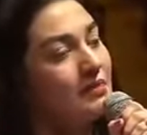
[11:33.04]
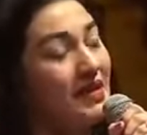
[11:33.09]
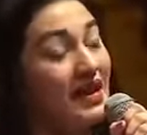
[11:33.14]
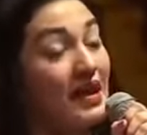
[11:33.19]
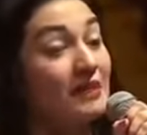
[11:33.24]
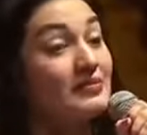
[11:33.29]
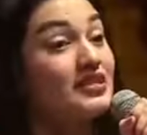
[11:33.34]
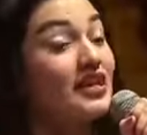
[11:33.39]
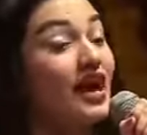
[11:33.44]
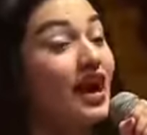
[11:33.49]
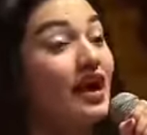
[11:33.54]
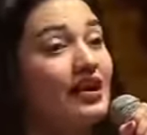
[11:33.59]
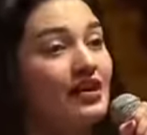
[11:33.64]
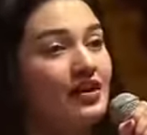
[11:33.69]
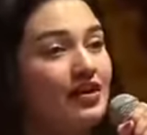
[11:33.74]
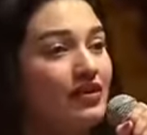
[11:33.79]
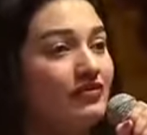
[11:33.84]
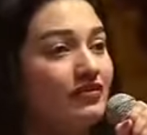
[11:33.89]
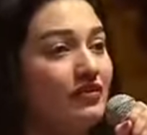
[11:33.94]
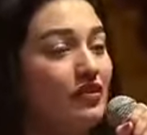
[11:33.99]
but I'm
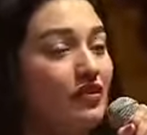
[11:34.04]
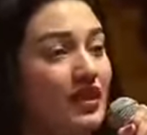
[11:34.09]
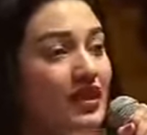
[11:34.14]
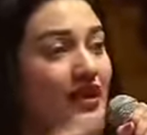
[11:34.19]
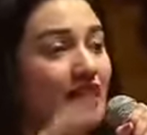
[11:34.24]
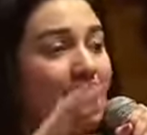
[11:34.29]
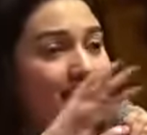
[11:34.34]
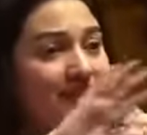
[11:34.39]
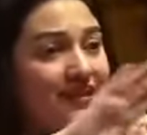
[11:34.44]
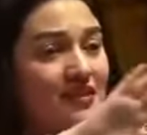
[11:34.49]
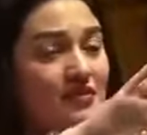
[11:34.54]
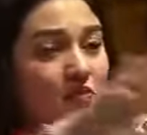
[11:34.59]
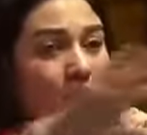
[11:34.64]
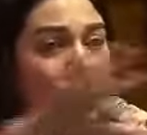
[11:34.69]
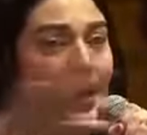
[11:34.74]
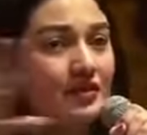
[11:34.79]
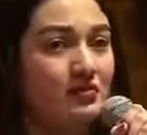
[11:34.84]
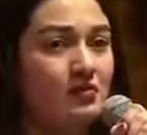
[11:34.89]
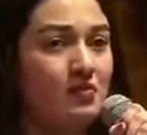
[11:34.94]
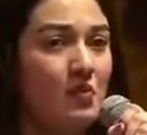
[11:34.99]
tired of looking at these
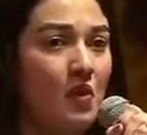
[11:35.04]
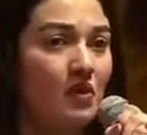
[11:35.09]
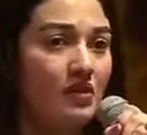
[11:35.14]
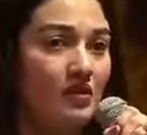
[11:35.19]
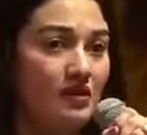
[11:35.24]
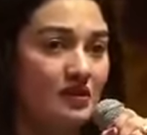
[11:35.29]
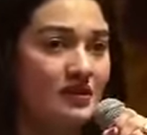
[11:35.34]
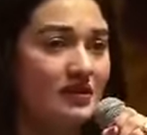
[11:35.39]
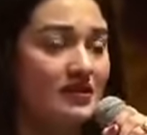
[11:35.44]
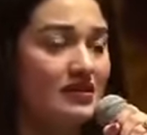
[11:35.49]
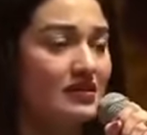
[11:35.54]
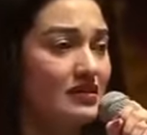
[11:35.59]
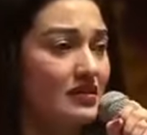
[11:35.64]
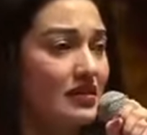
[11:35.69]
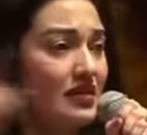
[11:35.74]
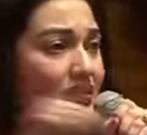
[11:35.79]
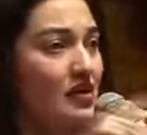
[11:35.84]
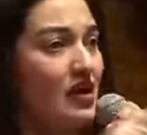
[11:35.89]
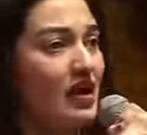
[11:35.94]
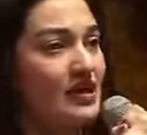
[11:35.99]
white walls
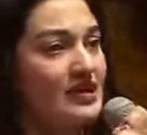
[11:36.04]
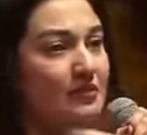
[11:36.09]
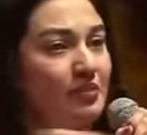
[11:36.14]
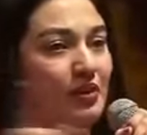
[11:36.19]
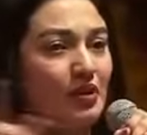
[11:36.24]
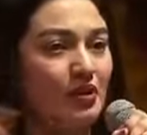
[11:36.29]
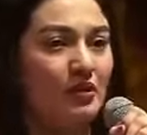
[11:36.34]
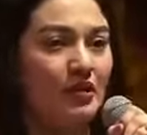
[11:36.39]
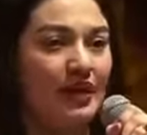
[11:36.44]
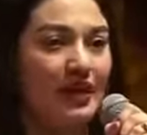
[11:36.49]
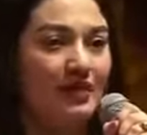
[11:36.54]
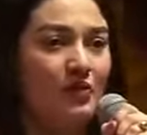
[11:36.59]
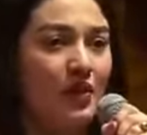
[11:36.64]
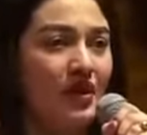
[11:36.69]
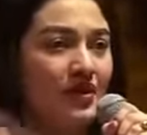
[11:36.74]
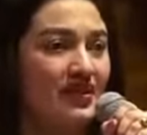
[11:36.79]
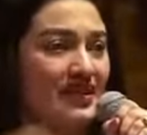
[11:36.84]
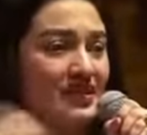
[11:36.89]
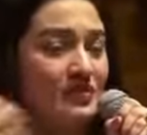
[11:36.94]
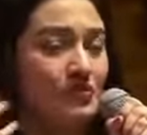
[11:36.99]
in the hospital and
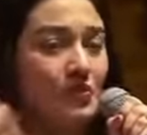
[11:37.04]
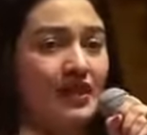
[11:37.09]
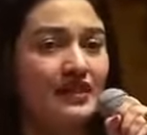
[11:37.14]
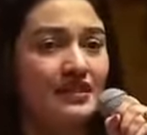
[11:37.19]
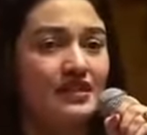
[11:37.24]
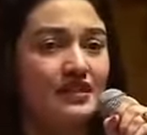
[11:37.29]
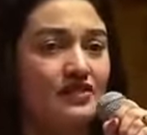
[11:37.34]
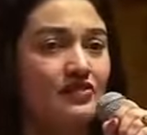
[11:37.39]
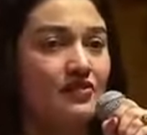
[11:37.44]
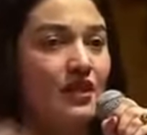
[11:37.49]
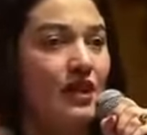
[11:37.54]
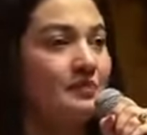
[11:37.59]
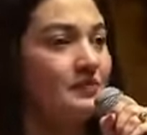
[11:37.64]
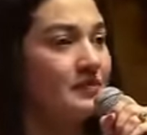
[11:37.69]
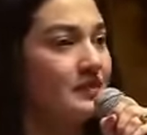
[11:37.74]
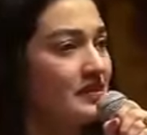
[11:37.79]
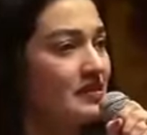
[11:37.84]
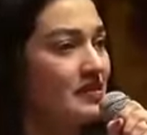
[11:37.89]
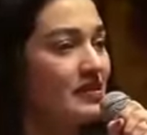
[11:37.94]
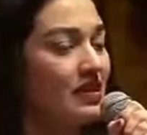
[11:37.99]
wearing these white
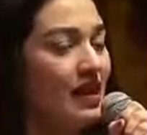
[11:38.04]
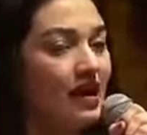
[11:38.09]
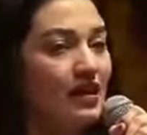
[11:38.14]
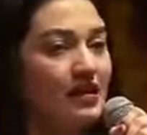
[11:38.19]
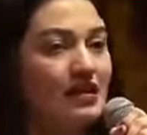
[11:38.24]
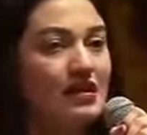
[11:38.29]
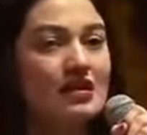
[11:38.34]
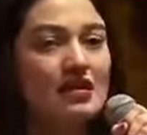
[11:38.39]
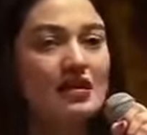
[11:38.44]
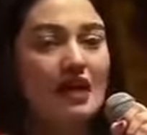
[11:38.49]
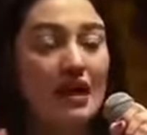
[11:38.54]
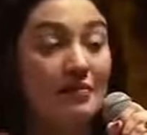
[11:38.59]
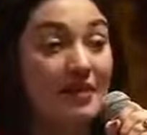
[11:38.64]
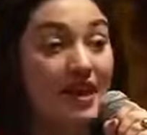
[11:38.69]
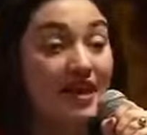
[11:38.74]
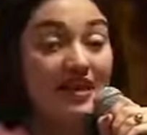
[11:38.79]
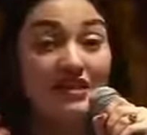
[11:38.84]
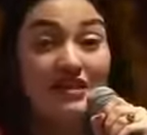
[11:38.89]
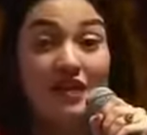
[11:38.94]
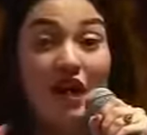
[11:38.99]
scrubs. I'm
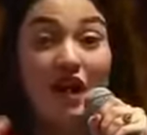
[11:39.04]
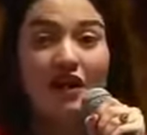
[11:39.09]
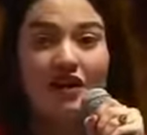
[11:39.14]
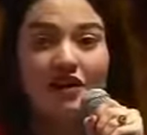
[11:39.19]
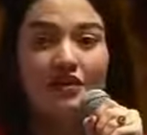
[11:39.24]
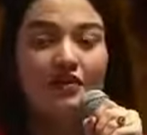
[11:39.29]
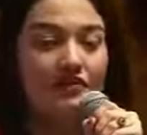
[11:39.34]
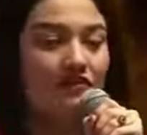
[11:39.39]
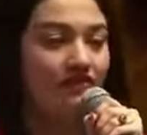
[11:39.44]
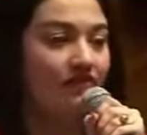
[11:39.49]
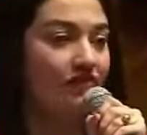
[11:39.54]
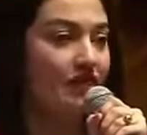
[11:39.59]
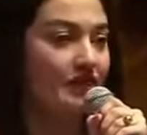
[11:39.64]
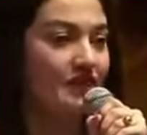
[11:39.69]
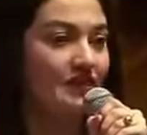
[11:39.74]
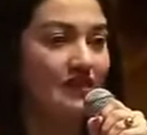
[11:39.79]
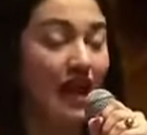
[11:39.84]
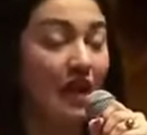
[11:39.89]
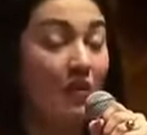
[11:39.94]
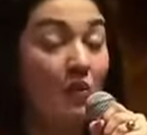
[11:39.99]
getting tired of
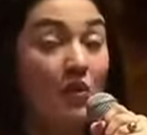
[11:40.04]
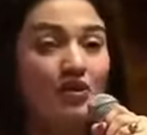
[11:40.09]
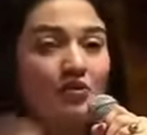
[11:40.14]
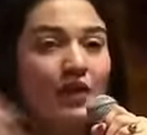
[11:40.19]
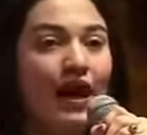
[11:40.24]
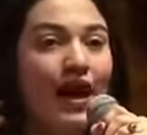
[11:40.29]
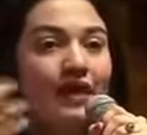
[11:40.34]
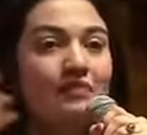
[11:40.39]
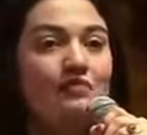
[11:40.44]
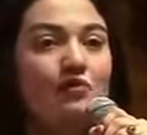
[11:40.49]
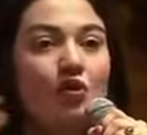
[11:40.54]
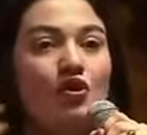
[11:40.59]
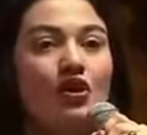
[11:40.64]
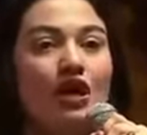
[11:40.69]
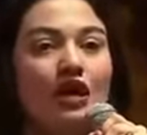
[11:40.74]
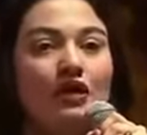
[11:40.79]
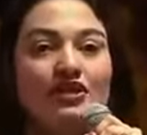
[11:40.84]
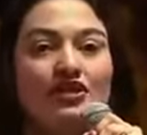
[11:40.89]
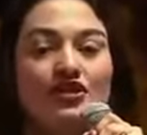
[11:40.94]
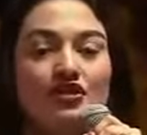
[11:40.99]
this. I want to add more
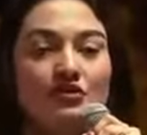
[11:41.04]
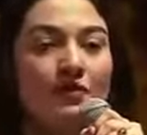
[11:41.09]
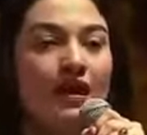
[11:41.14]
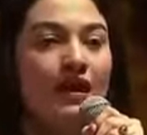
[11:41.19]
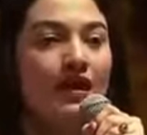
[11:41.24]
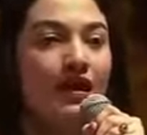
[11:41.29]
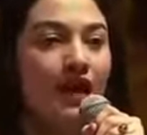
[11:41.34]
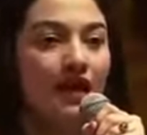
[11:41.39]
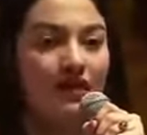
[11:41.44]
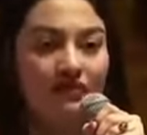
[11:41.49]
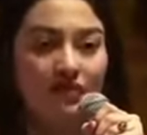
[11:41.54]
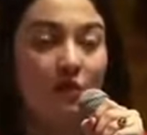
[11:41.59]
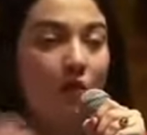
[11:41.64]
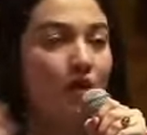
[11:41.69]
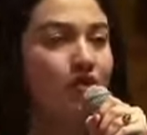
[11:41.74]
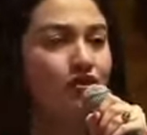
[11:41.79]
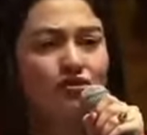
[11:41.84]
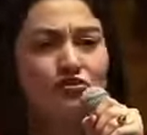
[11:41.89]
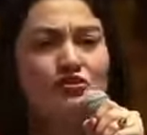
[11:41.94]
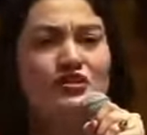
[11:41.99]
colors to my life. I
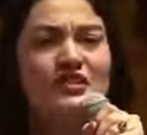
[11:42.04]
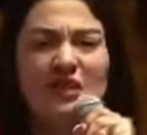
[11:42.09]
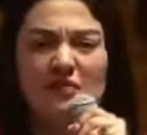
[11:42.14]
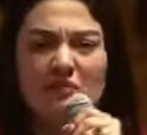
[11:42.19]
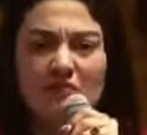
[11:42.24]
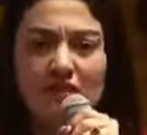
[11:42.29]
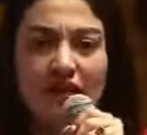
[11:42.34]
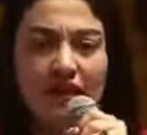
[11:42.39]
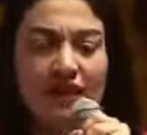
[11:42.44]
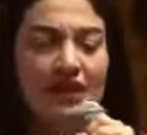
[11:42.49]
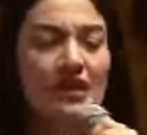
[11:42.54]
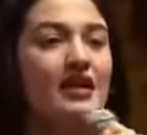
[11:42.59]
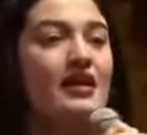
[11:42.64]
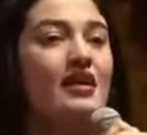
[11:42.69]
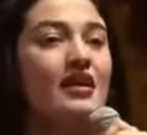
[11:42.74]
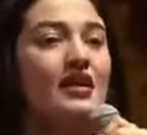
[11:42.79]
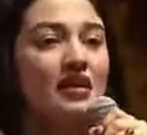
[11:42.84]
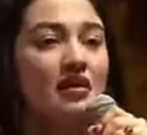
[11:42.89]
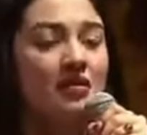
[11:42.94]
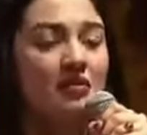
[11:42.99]
want to do something.
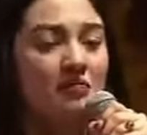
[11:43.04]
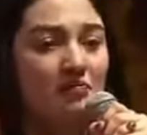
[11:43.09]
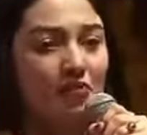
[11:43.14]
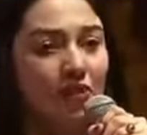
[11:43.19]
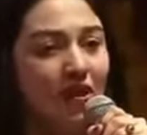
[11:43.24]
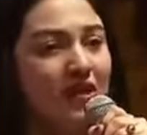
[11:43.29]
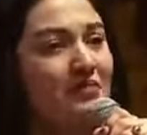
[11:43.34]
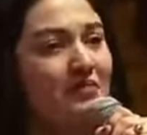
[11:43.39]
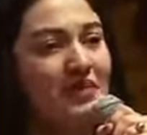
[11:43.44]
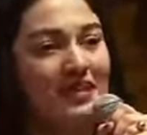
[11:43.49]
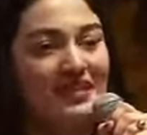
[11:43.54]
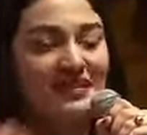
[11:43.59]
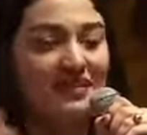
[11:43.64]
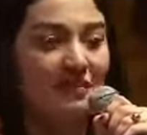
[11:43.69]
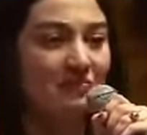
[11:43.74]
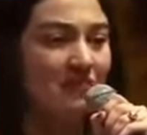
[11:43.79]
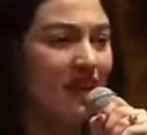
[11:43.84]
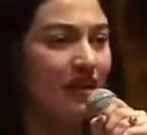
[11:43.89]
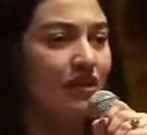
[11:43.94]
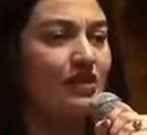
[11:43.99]
Bring me
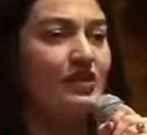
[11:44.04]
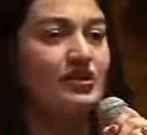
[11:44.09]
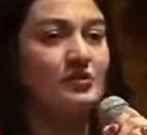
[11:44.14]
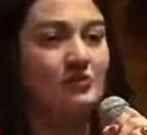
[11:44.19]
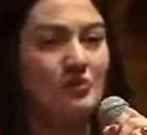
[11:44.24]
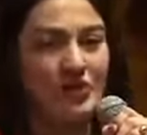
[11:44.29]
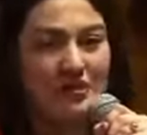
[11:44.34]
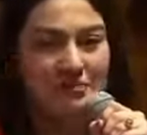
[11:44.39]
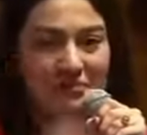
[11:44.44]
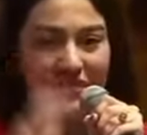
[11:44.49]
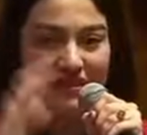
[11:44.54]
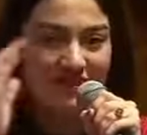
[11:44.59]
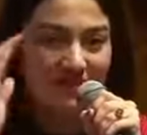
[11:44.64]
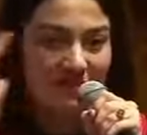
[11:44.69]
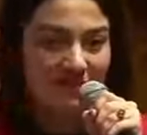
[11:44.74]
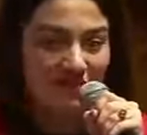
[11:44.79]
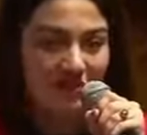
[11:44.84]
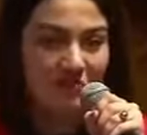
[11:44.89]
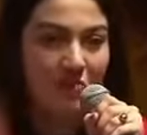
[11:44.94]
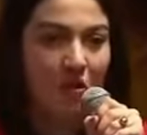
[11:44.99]
some colors. Bring me
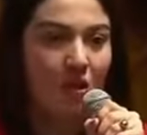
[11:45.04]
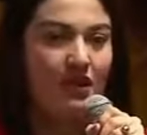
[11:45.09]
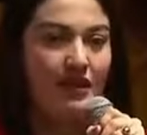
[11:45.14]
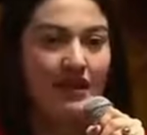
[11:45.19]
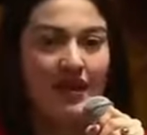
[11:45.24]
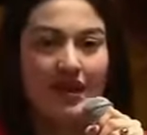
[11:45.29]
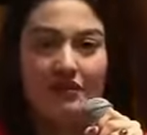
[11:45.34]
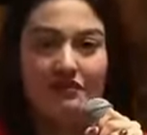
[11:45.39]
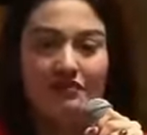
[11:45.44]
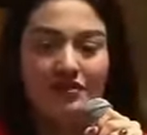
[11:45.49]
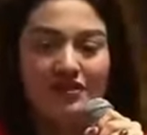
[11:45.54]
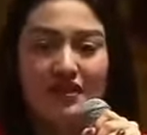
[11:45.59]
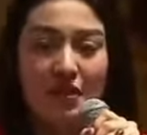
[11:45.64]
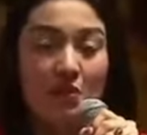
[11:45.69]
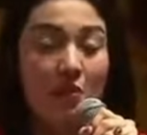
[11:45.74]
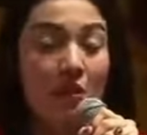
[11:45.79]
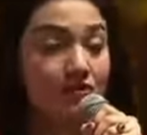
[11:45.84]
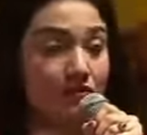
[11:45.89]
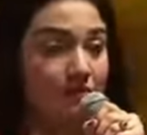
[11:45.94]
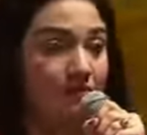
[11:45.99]
some small canvas.
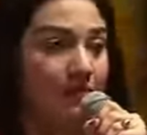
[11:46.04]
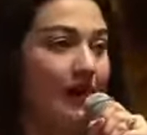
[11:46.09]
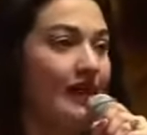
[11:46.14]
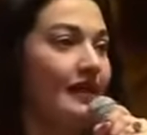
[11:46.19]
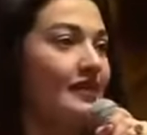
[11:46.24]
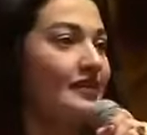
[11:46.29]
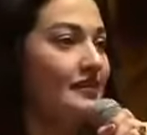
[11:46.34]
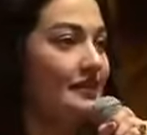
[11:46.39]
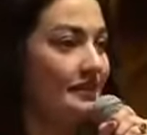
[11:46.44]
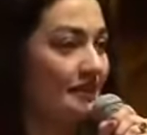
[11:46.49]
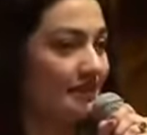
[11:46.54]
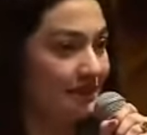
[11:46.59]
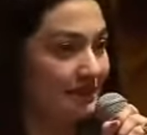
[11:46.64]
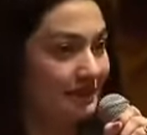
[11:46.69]
I want to paint.